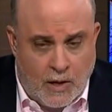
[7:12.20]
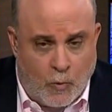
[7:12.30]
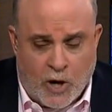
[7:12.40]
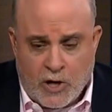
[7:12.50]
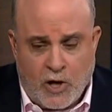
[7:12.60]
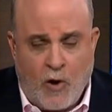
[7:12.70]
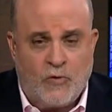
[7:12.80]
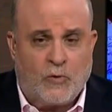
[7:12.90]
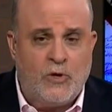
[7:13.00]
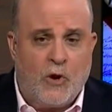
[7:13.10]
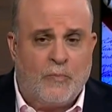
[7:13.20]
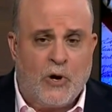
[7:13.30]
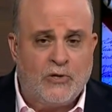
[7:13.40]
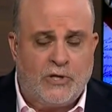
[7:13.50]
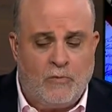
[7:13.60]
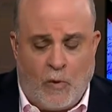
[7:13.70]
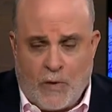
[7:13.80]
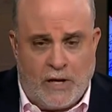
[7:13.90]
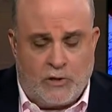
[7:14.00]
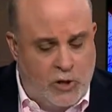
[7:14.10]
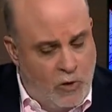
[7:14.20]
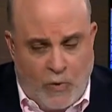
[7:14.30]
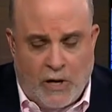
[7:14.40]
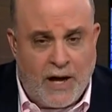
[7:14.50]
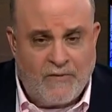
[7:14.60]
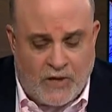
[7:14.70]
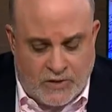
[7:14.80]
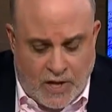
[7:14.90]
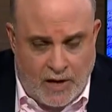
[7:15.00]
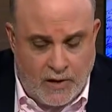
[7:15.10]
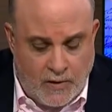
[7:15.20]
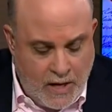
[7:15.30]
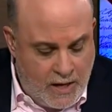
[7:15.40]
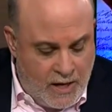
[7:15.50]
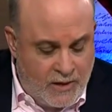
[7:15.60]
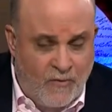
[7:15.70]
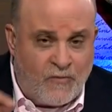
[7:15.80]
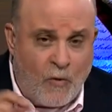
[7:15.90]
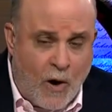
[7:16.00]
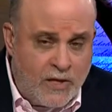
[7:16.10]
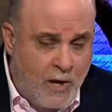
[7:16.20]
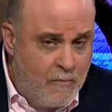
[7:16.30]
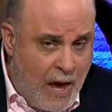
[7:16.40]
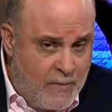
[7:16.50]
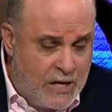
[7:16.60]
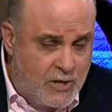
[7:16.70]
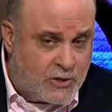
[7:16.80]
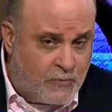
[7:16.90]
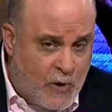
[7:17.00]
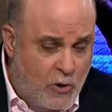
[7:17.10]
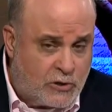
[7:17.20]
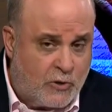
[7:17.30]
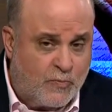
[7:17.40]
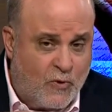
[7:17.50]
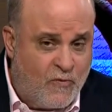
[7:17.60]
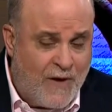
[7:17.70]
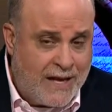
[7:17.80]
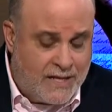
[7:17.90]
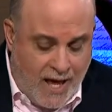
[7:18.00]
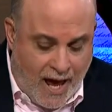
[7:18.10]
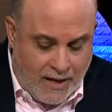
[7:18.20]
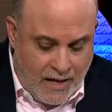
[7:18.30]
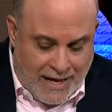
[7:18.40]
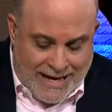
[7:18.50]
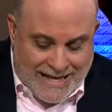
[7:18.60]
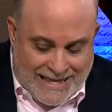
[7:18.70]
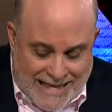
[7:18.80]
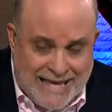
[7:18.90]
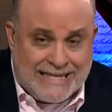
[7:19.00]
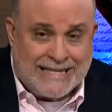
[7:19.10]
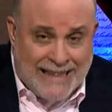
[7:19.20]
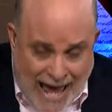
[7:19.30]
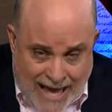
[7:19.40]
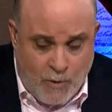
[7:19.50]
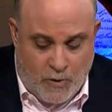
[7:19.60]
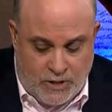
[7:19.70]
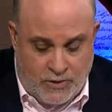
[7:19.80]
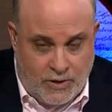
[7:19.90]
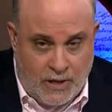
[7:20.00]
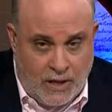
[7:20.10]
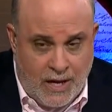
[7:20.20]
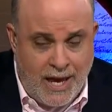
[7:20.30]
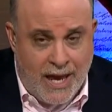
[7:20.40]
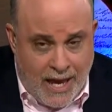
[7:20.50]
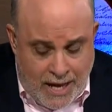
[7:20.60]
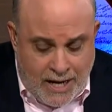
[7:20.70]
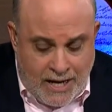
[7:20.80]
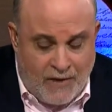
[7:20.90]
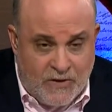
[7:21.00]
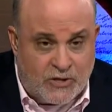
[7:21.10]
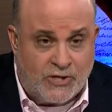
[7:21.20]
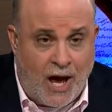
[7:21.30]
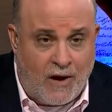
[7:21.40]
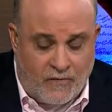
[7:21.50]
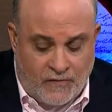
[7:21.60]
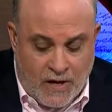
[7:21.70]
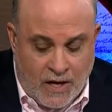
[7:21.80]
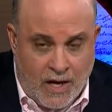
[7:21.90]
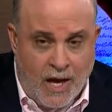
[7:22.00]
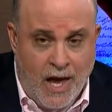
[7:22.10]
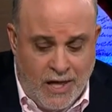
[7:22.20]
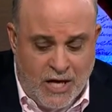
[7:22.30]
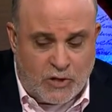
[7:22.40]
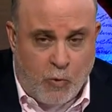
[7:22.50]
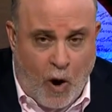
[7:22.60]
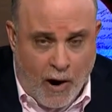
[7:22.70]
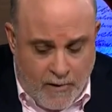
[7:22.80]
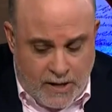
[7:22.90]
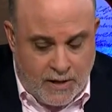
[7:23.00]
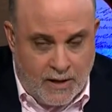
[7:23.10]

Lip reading: We're going to go through your person, but we don't have to tell you. The Fourth Amendment is supposed to prevent that. This language, in and of itself, in this warrant,